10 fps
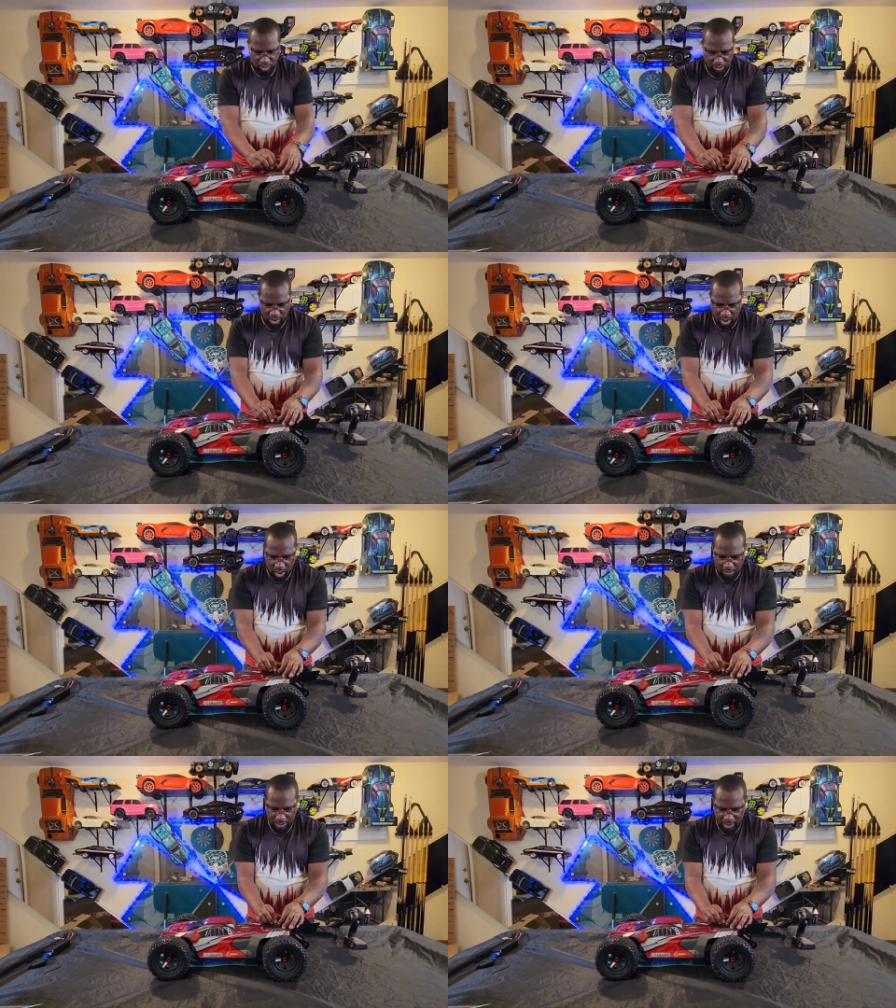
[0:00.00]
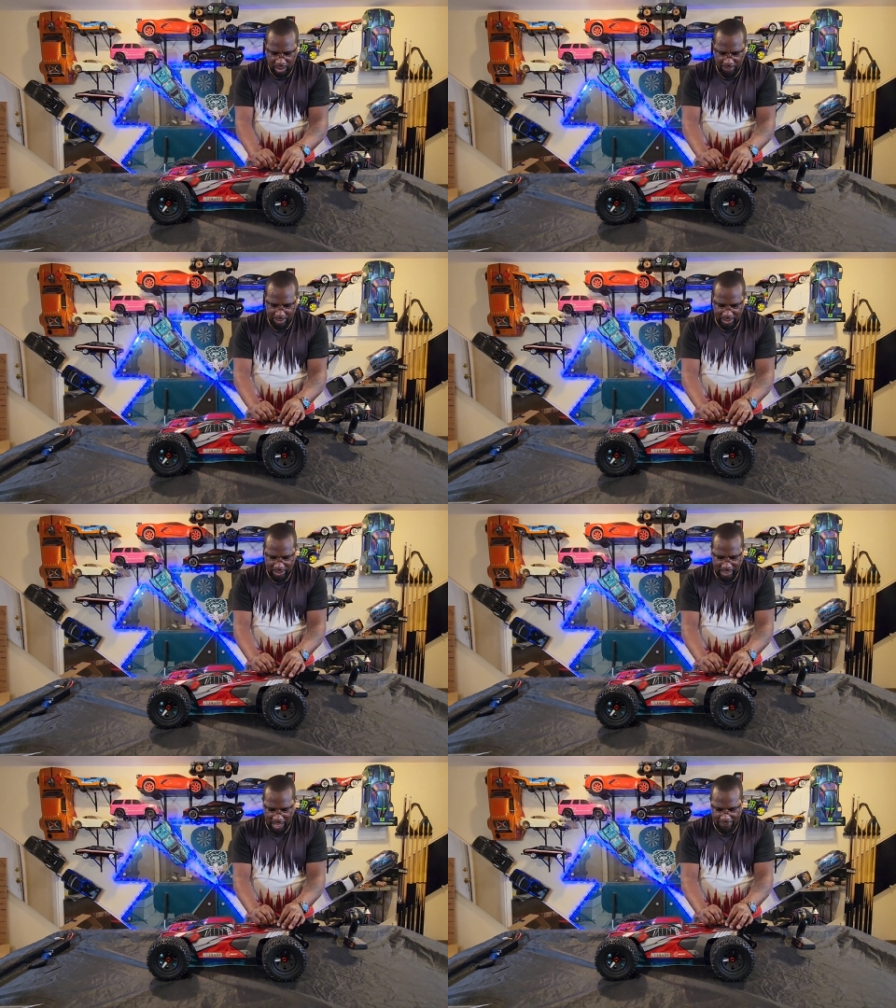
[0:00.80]
the um, clips
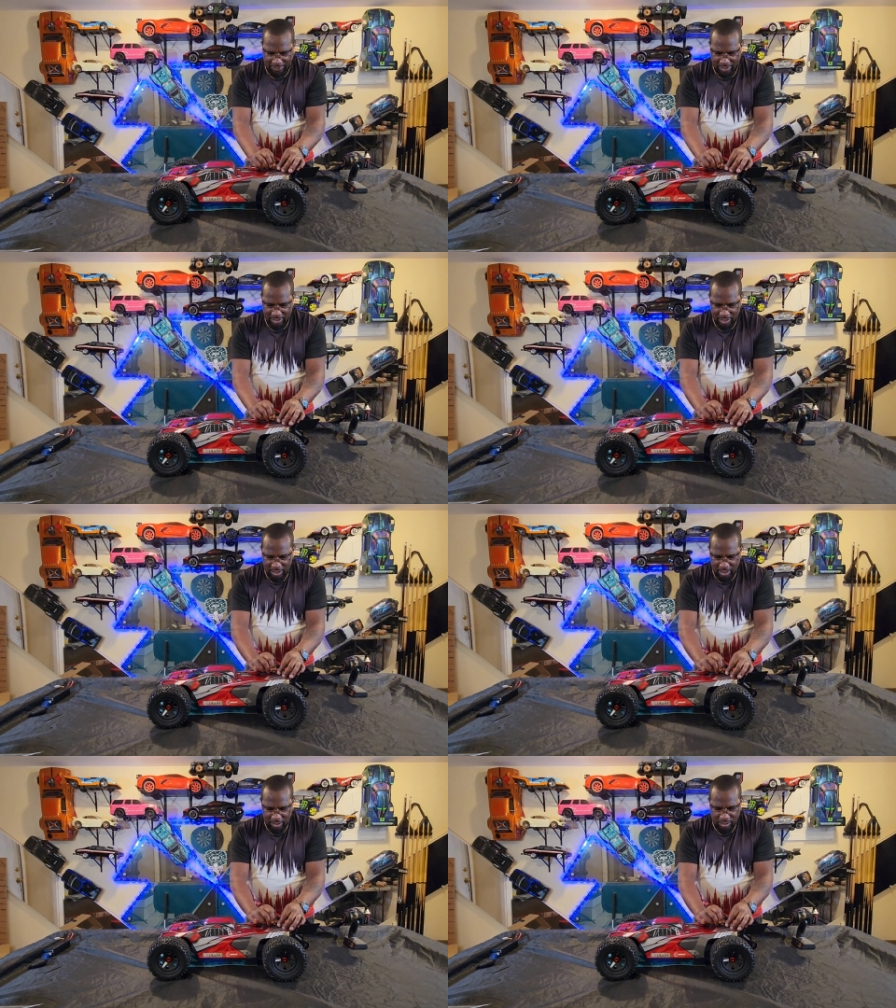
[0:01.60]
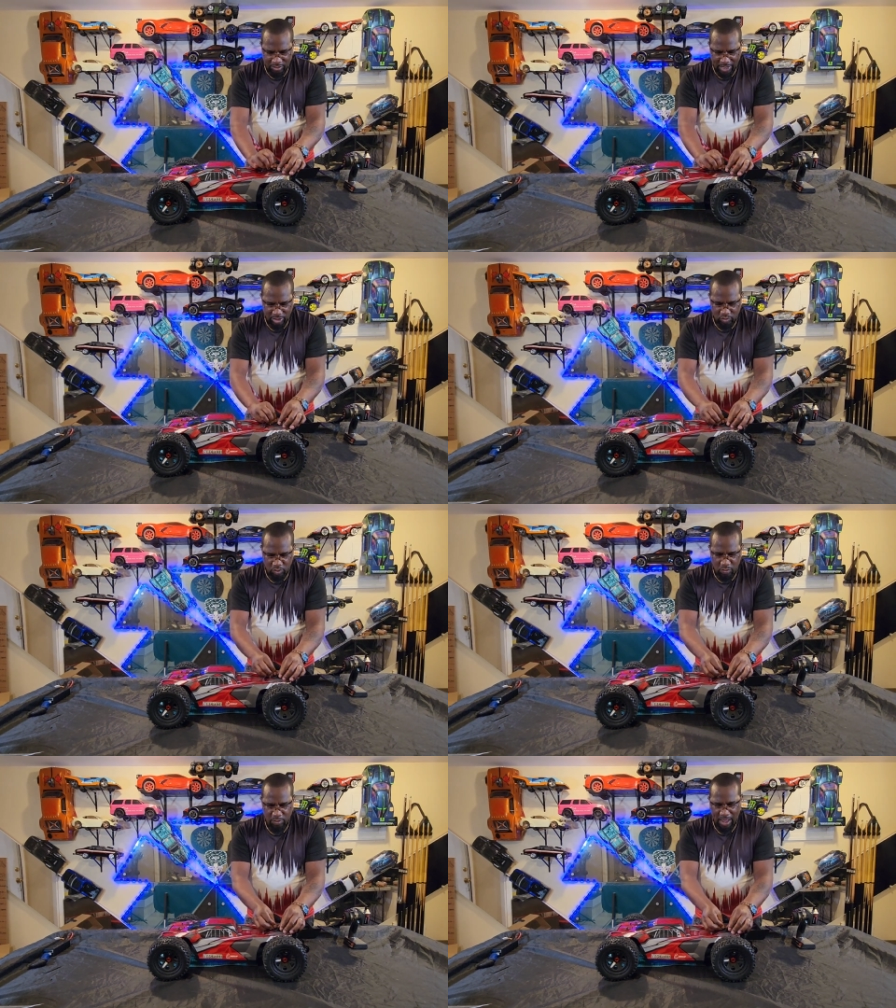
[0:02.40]
inside of it so that you
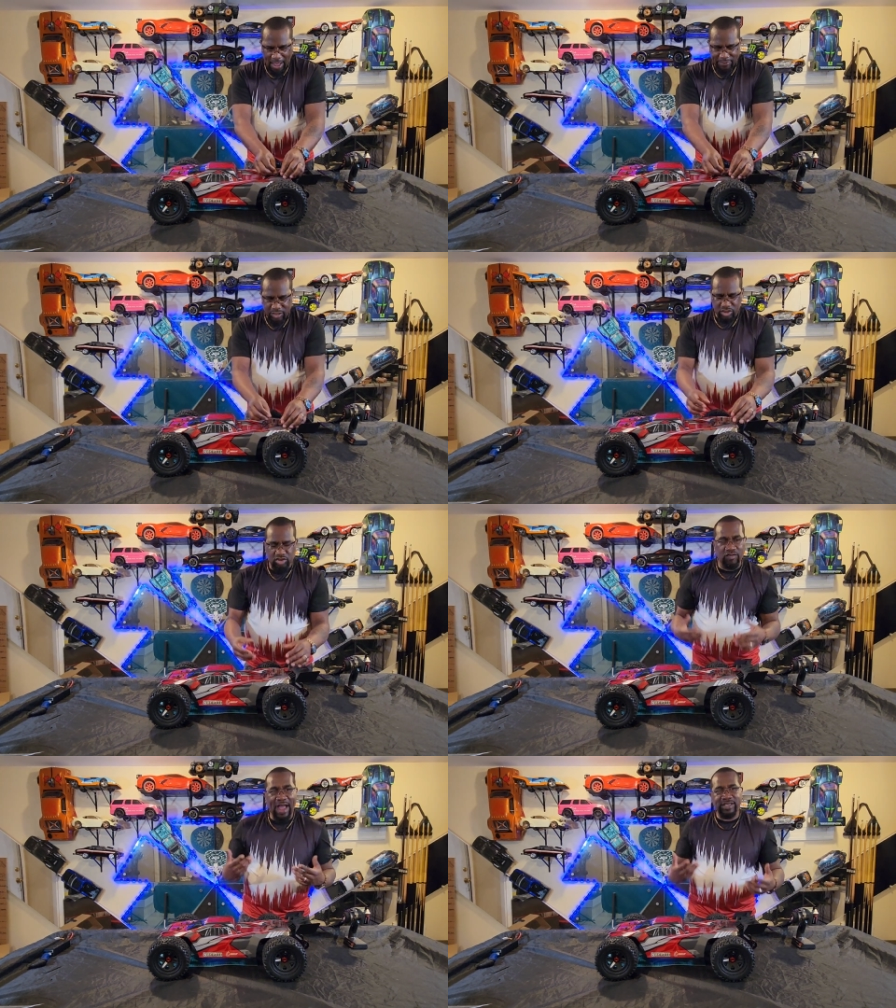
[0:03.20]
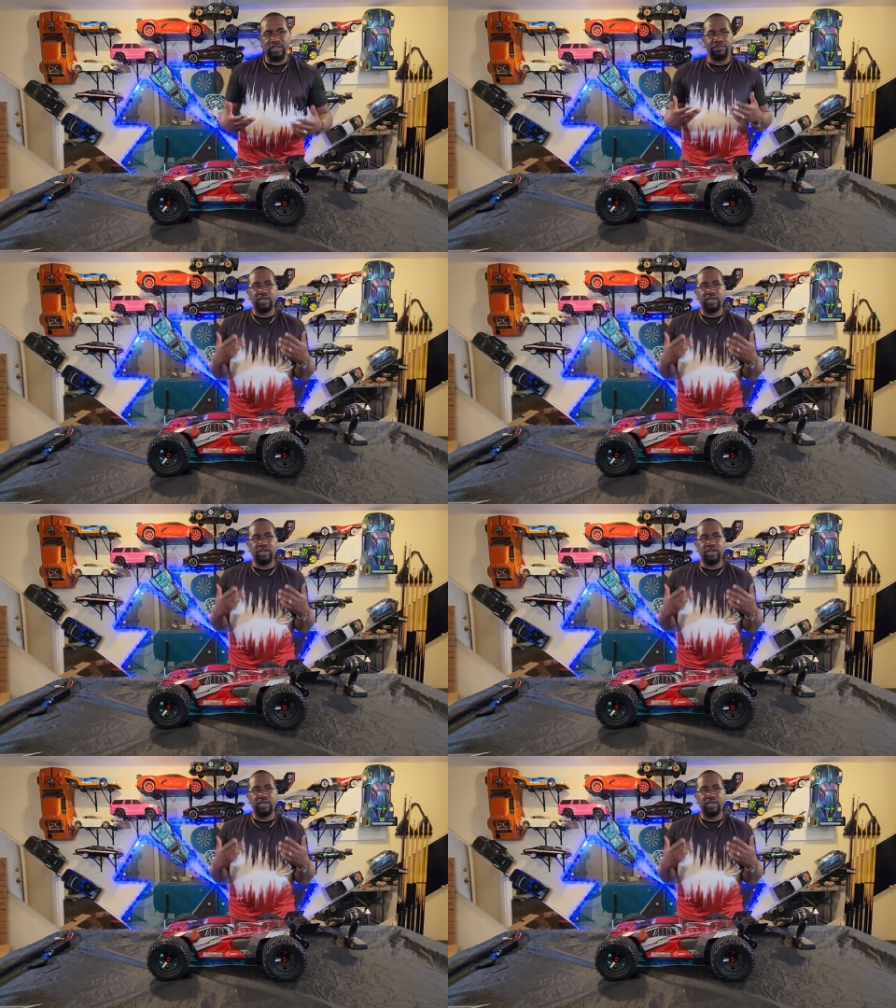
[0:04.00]
won't have to scratch up